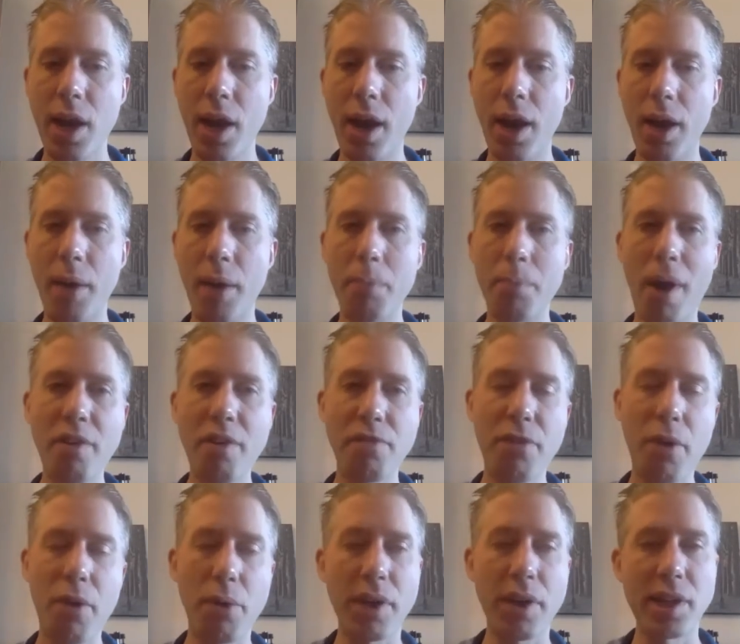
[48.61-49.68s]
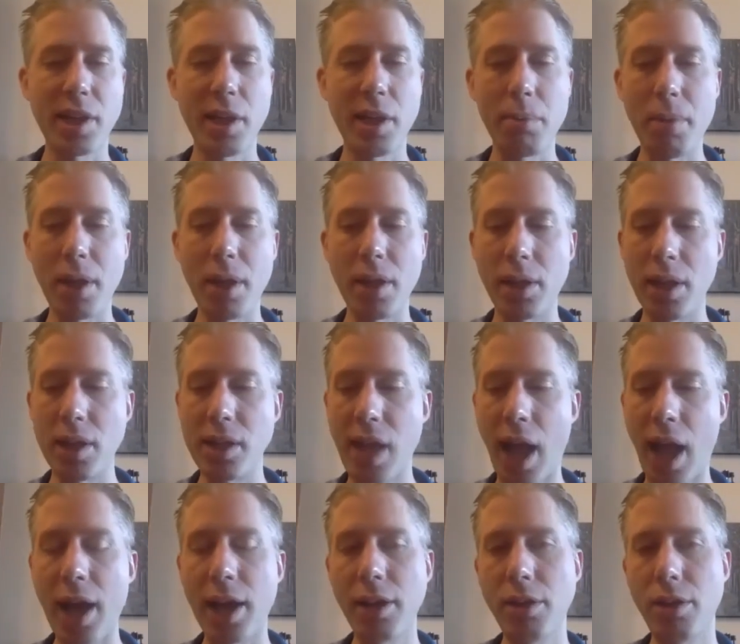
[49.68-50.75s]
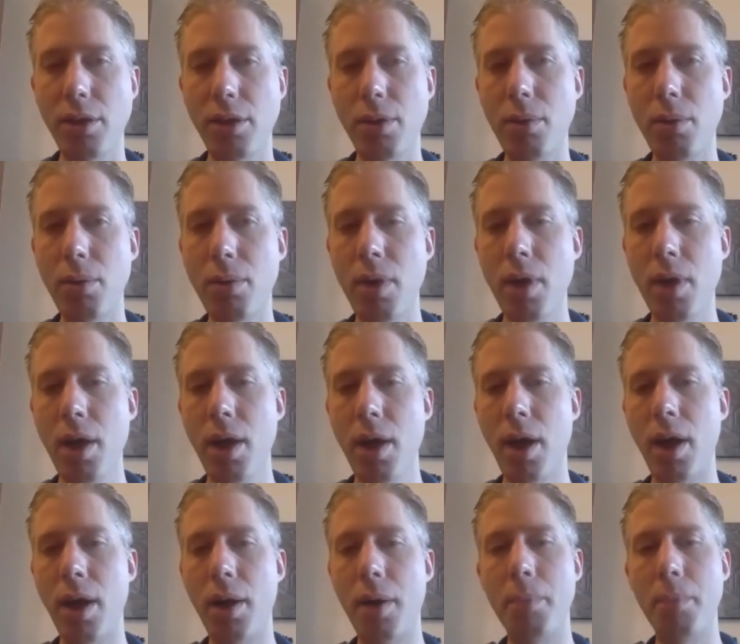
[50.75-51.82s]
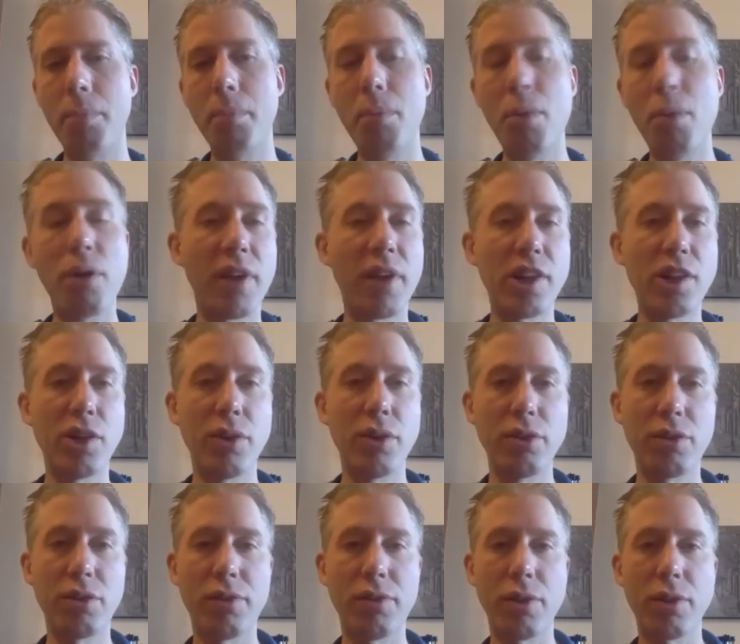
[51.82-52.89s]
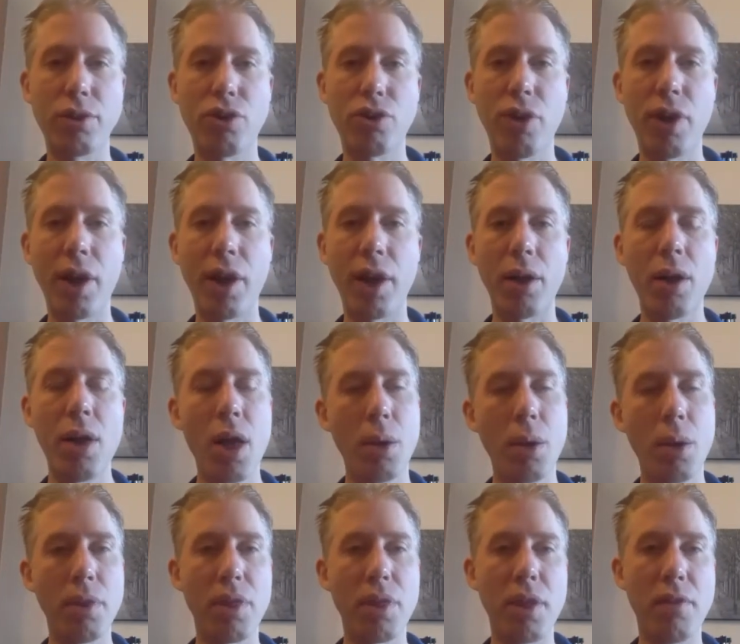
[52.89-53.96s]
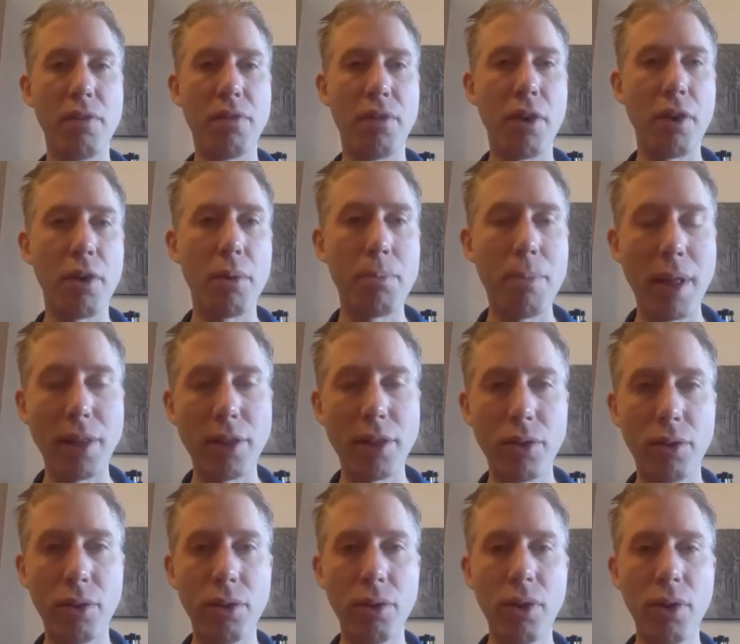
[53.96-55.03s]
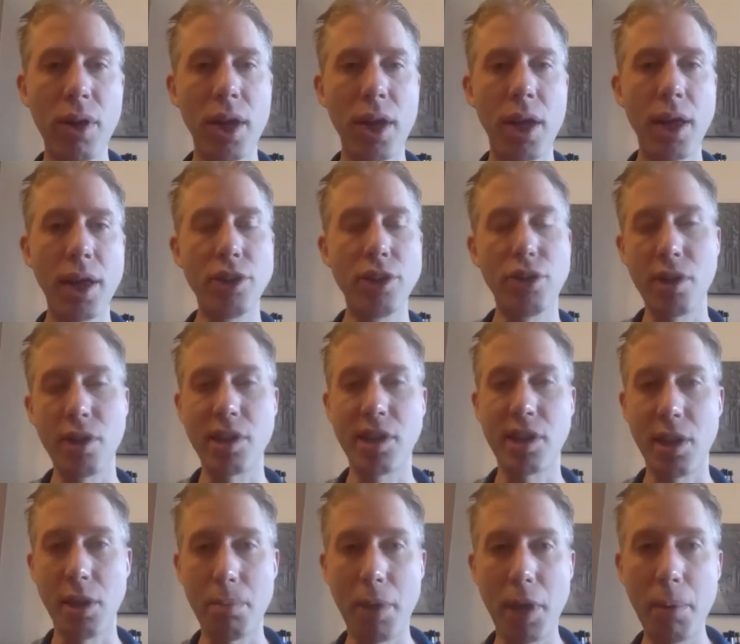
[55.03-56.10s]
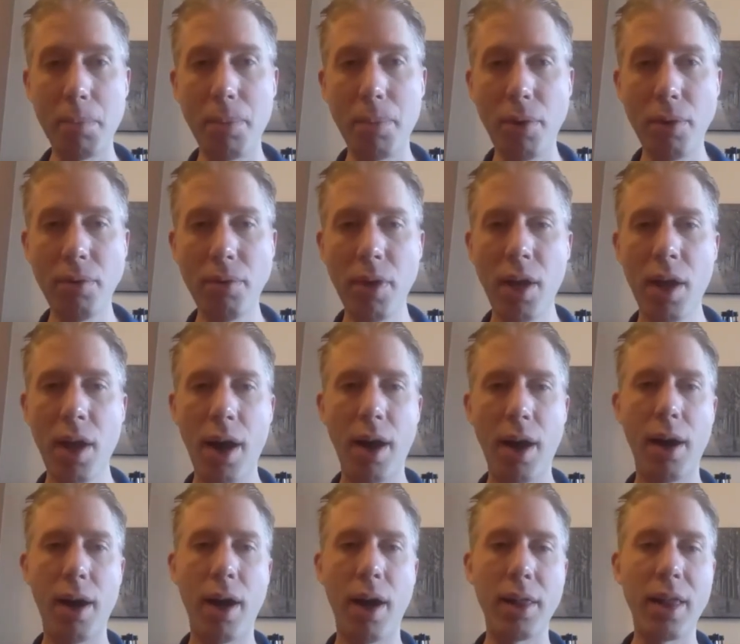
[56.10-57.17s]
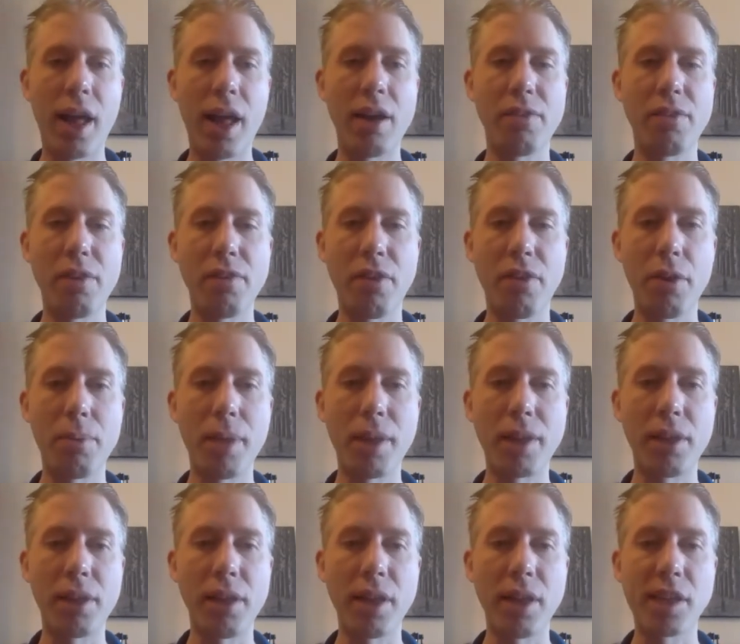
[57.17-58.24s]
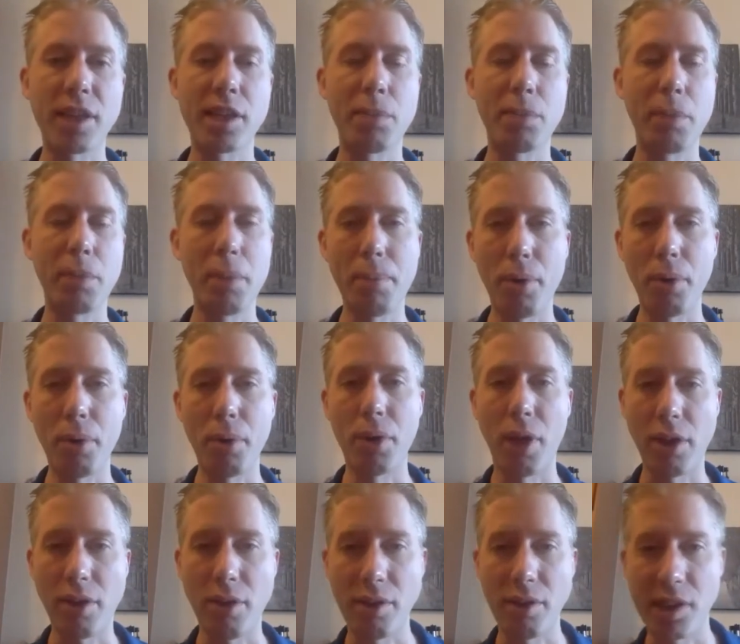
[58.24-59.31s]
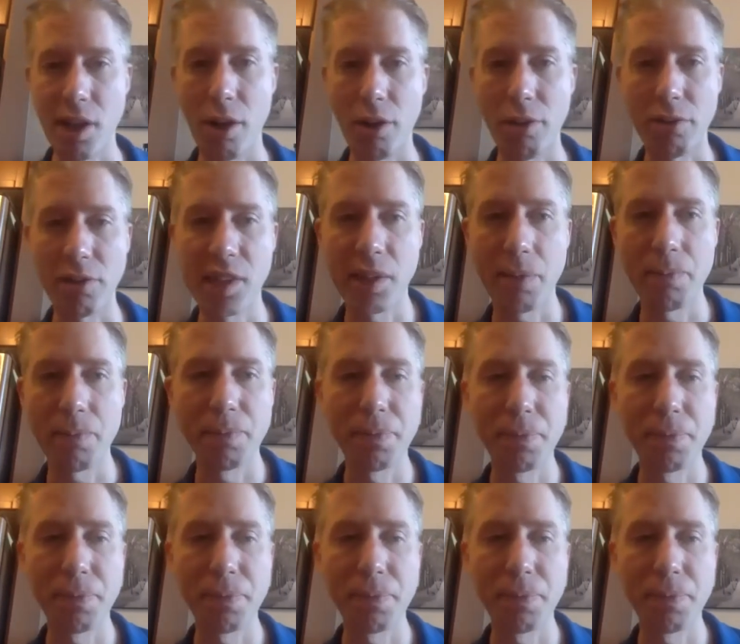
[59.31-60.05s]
My focus at MINT is I do motivational interviewing training with environmental interested people, a lot of environmentalists, people like yourselves.